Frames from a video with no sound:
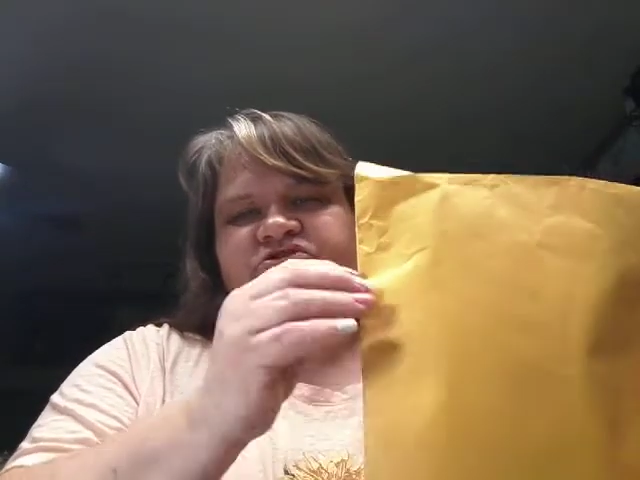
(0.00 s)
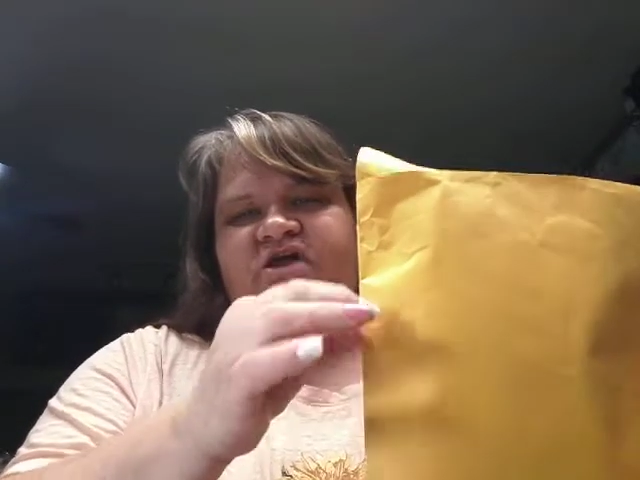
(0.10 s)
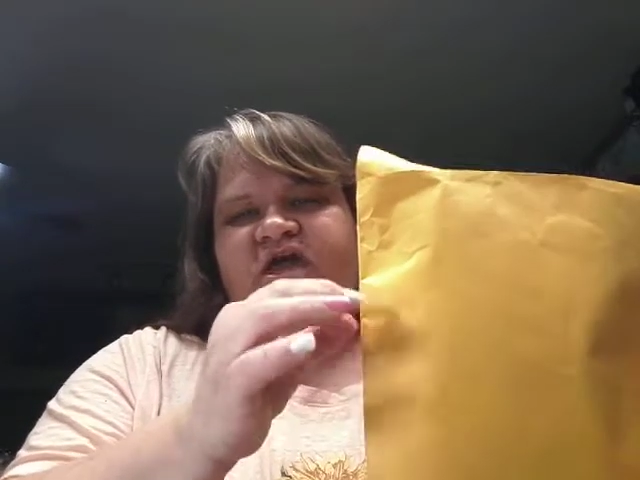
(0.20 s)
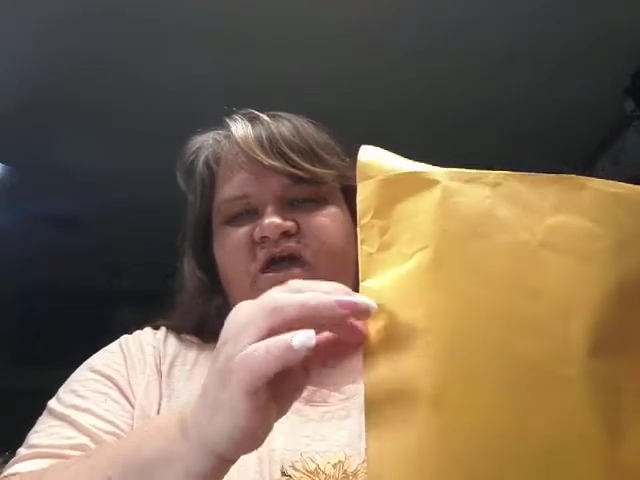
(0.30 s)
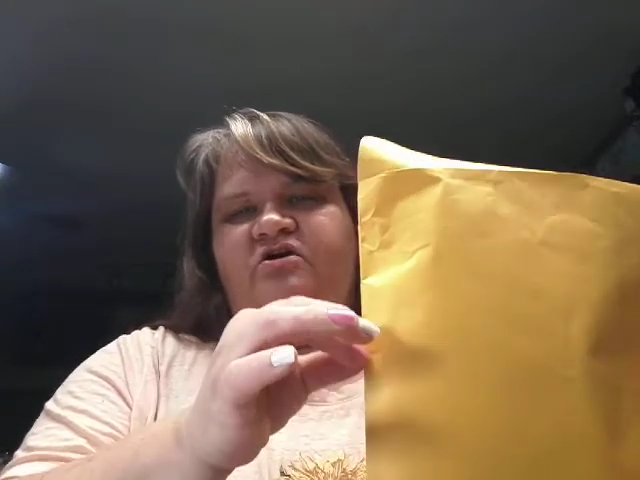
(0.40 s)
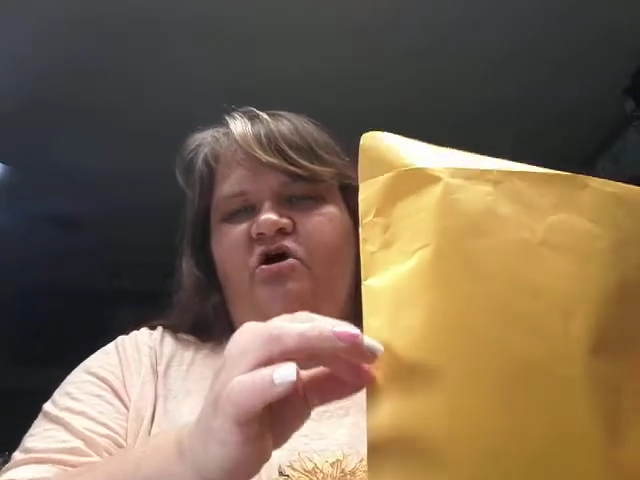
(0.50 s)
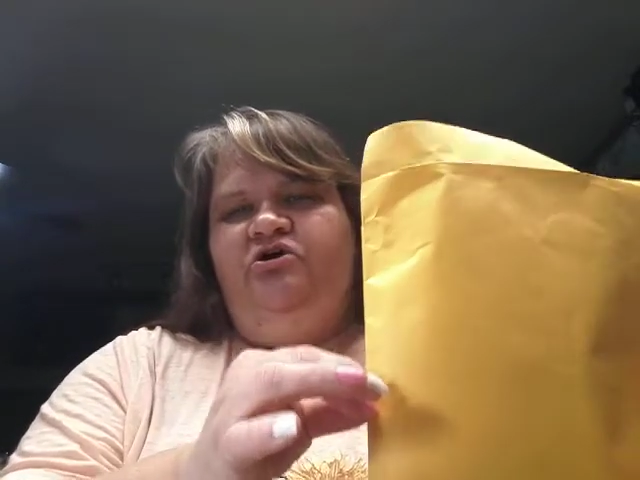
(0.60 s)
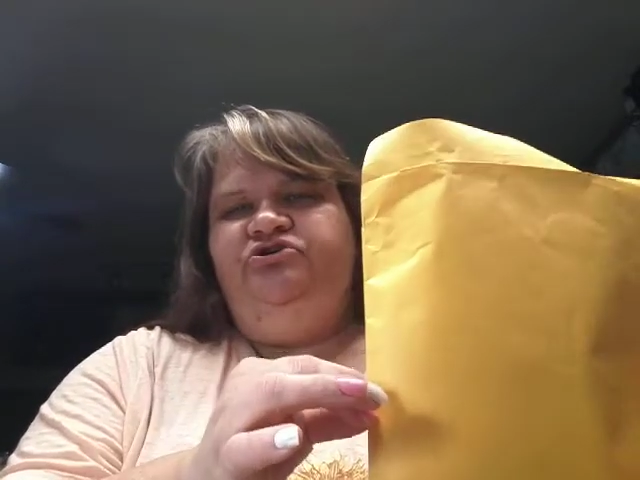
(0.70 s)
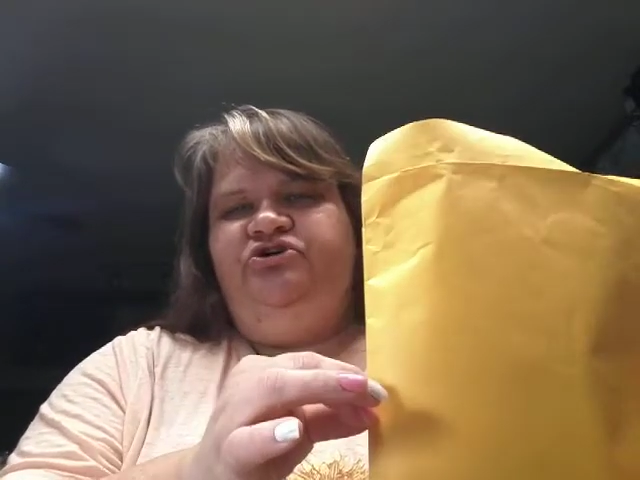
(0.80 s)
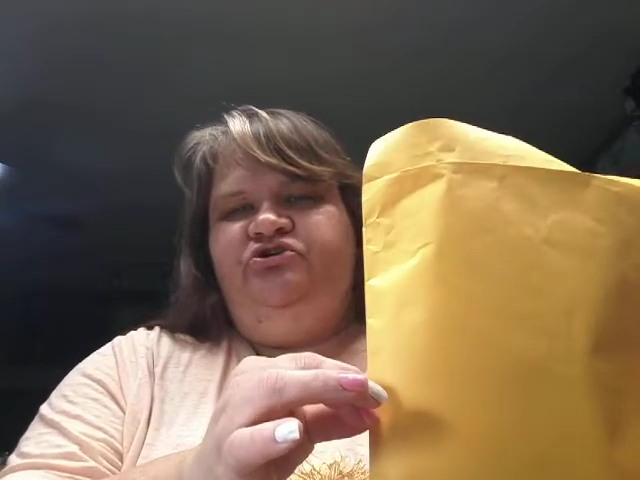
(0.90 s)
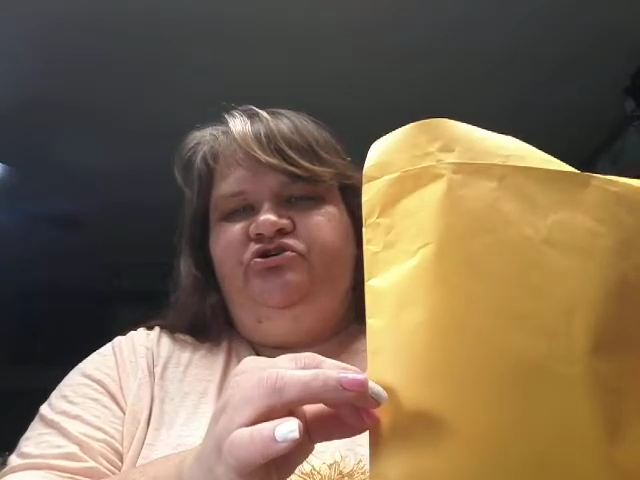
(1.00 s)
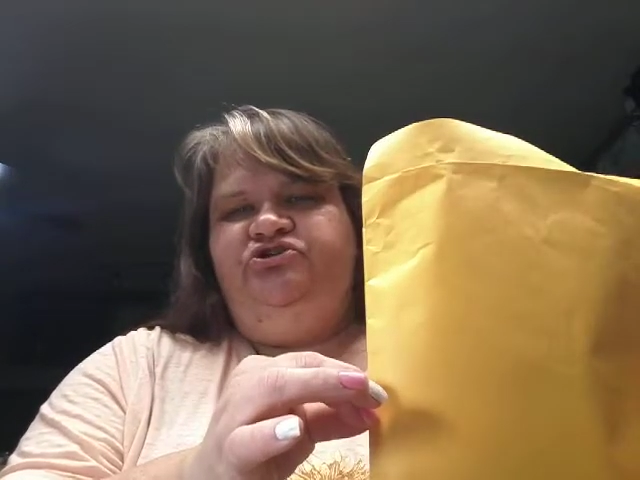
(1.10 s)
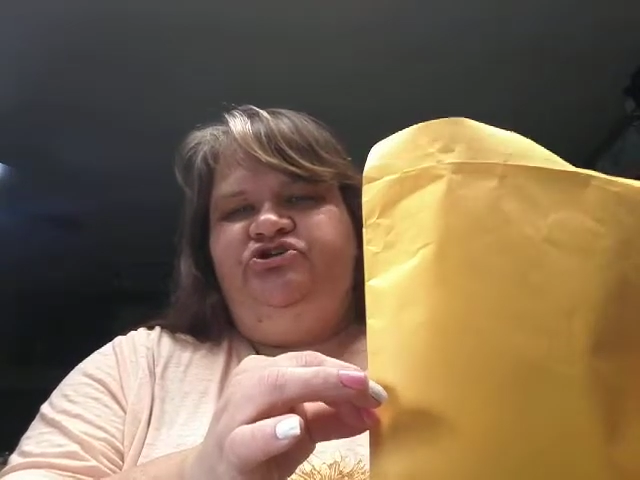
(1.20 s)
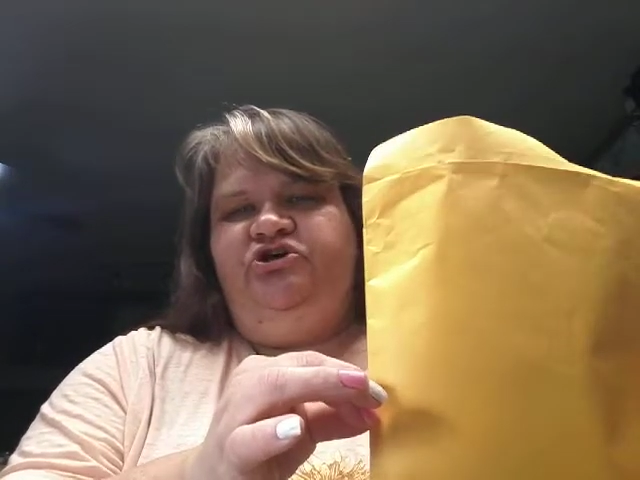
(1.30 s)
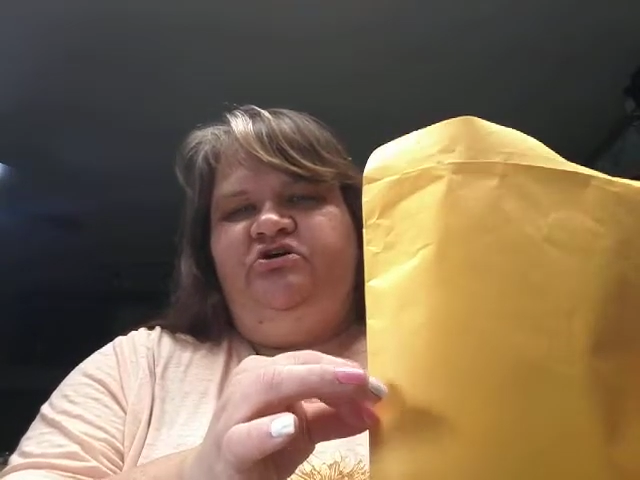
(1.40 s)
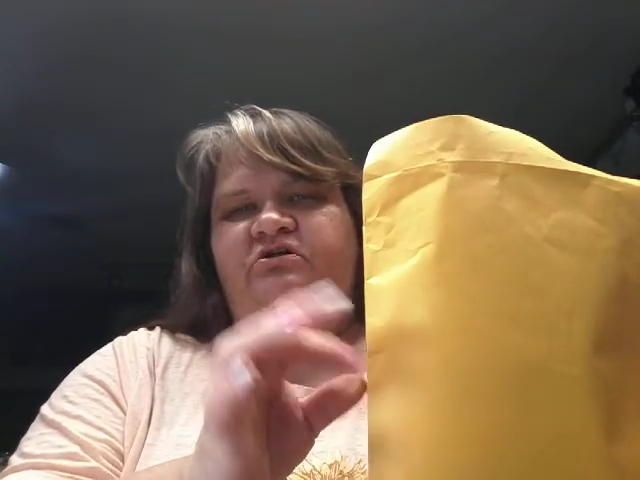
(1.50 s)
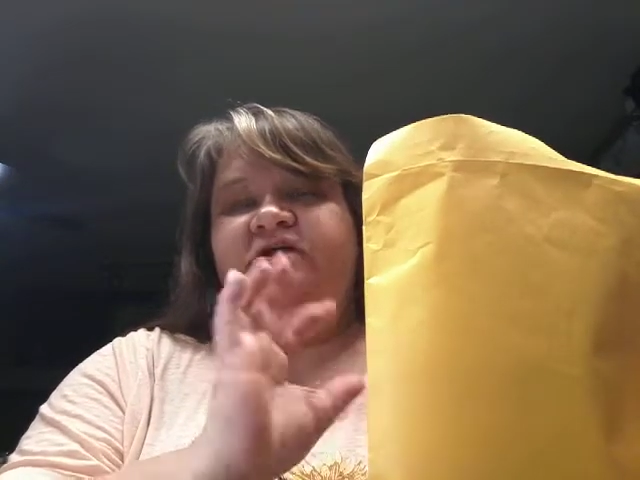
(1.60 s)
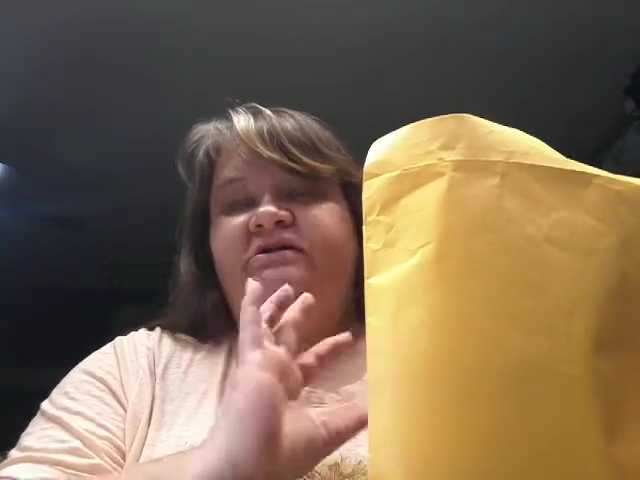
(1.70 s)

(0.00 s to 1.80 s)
hang onto your journal.